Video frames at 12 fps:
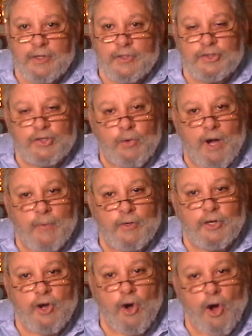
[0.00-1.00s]
So I
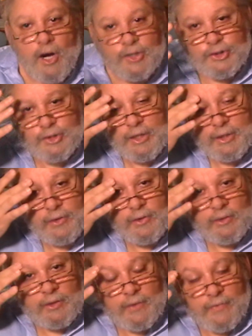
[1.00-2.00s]
would
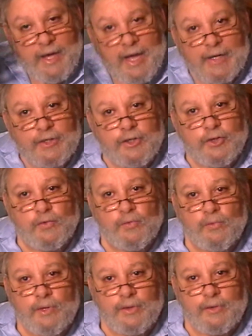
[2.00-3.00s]
caution that
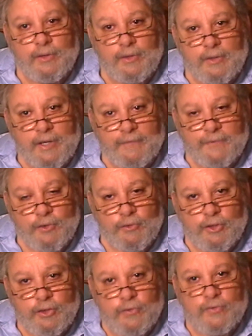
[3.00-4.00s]
you, if you
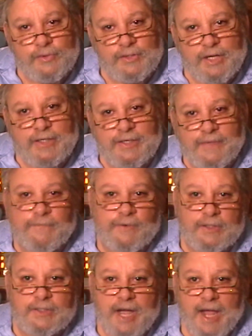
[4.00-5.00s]
use a
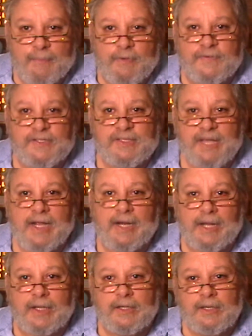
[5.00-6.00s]
different type of
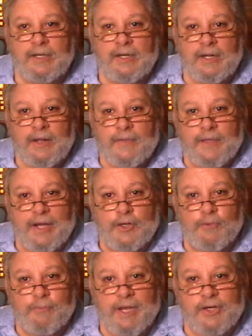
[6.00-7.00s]
setting, that
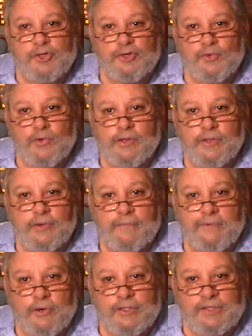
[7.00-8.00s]
you make sure the
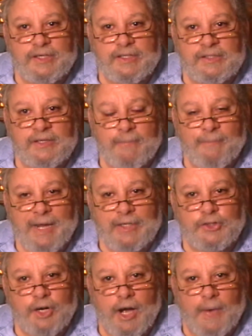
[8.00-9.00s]
verses
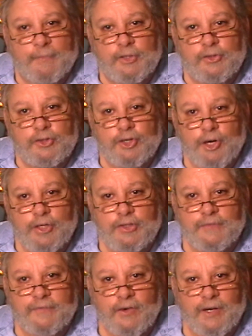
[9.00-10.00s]
match up. The
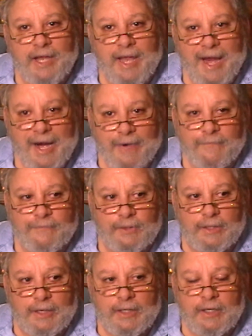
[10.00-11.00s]
church very
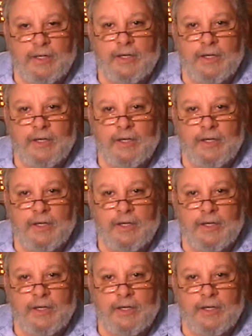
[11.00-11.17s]
carefully